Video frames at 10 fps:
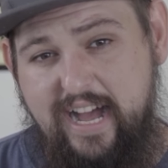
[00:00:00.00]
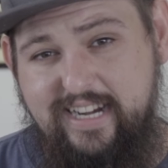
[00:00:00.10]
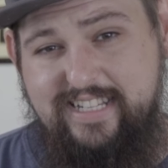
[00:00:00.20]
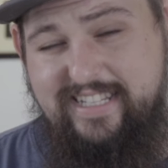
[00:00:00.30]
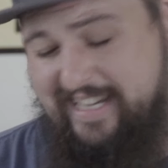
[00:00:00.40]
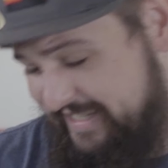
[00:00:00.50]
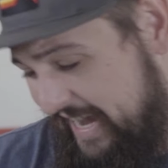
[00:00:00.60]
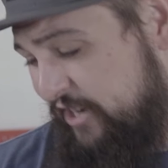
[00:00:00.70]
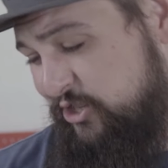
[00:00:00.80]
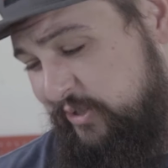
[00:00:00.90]
honest, it's
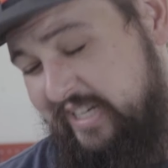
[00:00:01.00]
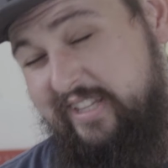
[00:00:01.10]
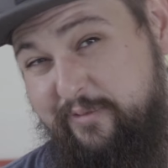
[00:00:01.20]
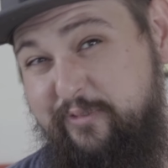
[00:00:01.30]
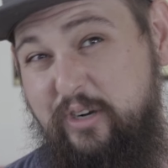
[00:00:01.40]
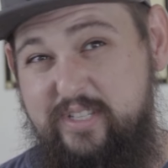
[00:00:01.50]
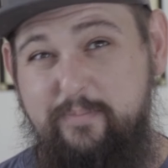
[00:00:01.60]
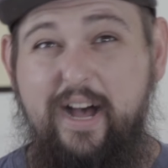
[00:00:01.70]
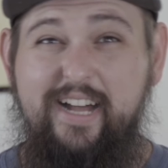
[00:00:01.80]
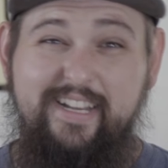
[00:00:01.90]
actually the first
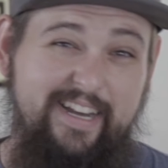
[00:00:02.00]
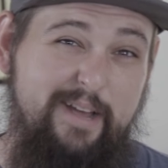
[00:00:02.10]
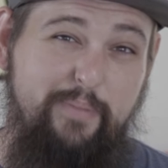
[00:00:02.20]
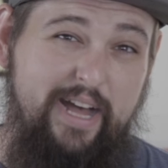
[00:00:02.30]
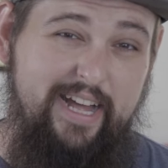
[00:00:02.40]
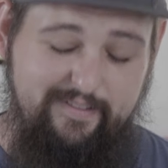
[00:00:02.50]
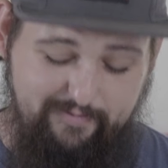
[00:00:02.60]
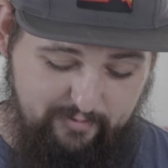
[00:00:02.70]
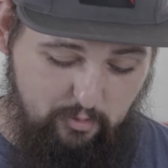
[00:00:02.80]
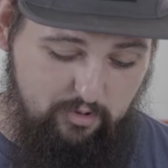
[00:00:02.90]
mod that I bought
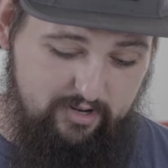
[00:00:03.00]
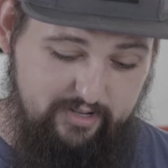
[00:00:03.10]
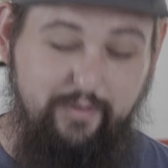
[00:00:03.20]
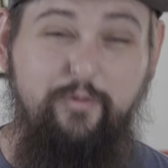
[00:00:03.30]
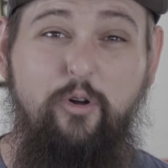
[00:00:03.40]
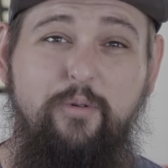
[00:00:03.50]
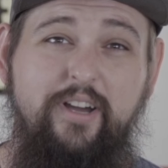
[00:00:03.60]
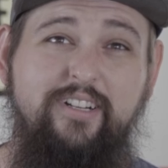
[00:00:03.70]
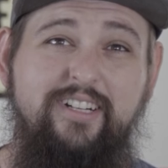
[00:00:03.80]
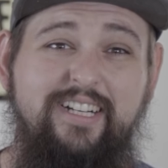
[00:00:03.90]
for the
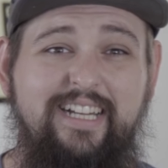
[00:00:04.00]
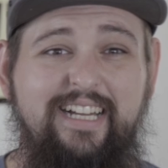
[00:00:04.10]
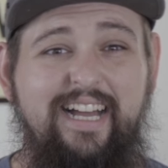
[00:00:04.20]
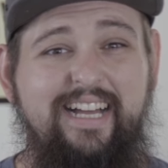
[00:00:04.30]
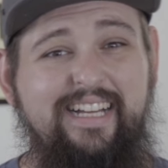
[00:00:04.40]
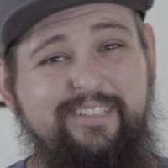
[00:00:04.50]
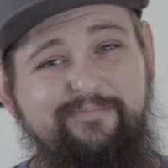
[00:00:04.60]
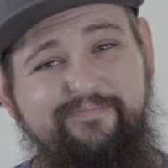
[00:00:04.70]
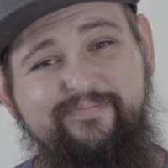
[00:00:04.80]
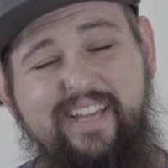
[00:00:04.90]
4runner.
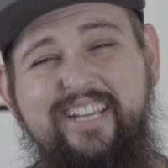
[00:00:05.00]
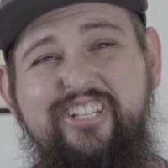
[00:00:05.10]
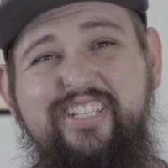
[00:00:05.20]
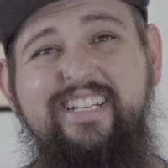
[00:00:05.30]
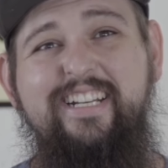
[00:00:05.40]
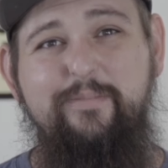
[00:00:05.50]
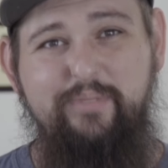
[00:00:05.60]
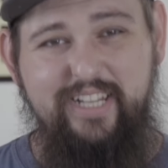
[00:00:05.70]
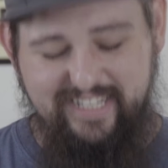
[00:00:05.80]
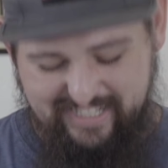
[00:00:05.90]
I just ended up
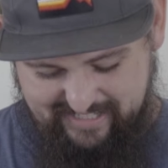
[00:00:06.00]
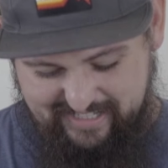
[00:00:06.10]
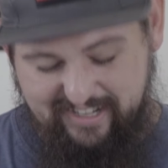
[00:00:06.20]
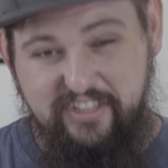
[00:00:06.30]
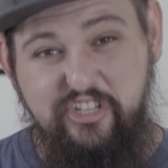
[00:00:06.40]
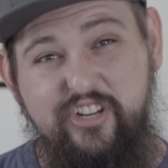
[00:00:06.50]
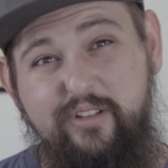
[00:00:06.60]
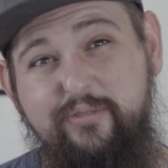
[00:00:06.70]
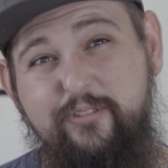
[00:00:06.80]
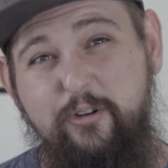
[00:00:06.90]
letting it sit on the
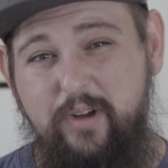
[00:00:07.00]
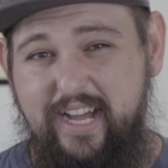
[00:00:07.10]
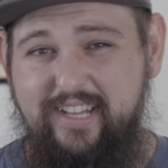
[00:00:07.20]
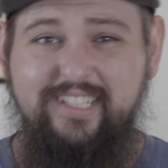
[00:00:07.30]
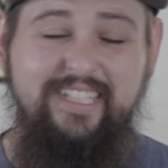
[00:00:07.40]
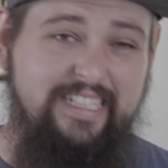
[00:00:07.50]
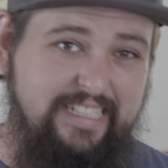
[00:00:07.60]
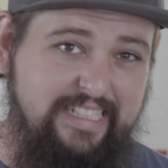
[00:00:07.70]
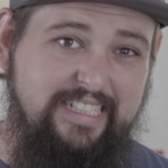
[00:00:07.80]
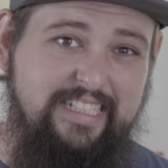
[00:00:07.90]
shelf for a while.
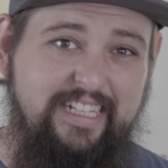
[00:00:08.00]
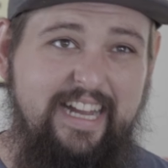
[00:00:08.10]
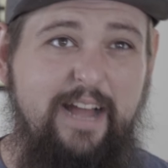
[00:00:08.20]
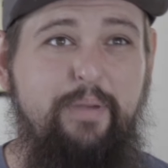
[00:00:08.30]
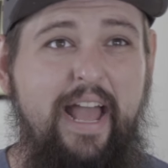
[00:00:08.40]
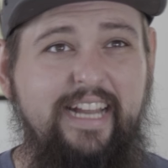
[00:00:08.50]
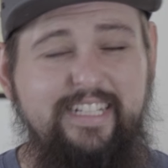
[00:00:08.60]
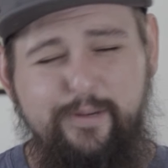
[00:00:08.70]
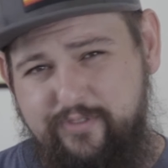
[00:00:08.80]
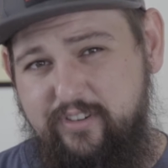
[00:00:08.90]
It got packed
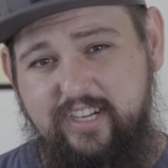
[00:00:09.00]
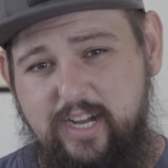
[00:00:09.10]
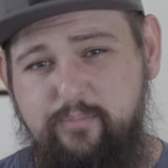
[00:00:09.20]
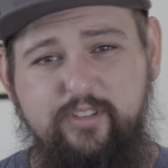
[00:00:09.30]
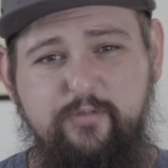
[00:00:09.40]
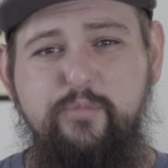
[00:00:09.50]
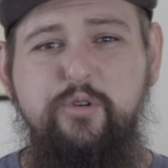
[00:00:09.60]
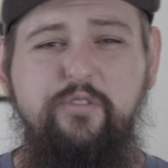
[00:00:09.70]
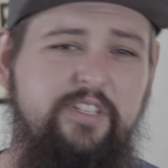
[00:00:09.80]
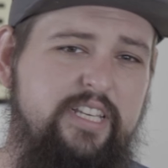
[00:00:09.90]
up for a couple of
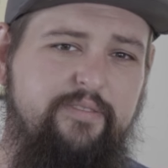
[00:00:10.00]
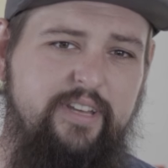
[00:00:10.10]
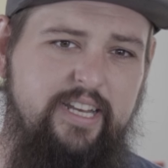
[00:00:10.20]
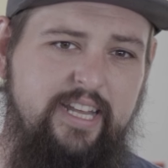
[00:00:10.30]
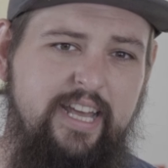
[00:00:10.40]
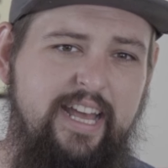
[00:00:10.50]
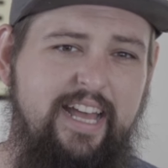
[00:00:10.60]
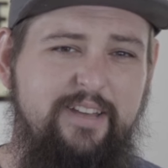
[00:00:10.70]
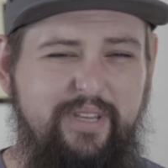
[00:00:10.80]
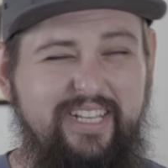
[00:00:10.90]
moves even,
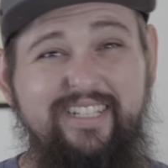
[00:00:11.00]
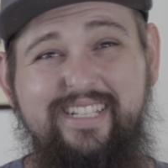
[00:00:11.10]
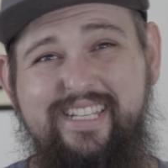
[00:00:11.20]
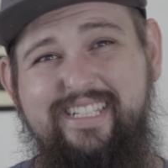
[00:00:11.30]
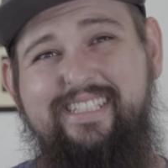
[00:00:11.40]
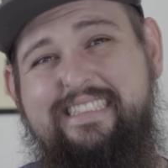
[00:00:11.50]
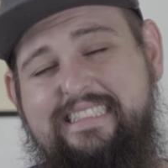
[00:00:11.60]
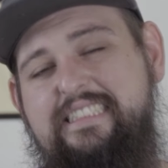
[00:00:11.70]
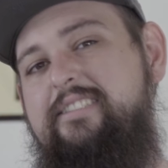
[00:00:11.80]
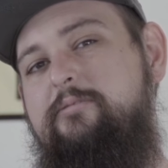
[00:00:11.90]
because,
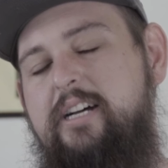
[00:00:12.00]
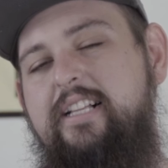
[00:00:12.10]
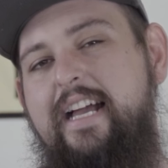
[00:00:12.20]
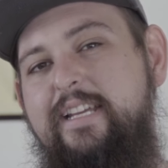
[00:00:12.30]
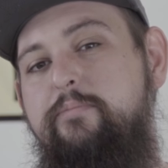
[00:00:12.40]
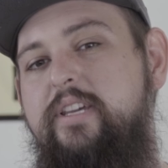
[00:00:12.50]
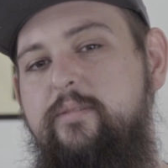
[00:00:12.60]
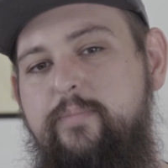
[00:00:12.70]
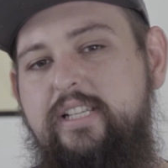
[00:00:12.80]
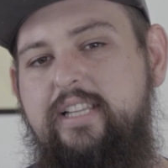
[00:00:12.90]
well, I can be a
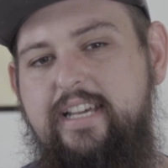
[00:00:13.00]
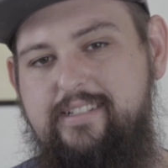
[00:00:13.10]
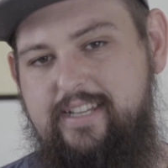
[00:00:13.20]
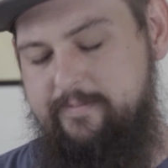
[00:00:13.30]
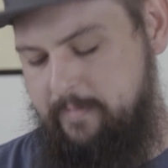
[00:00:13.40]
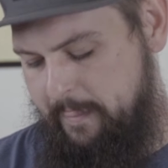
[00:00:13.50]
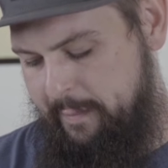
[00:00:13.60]
bit lazy.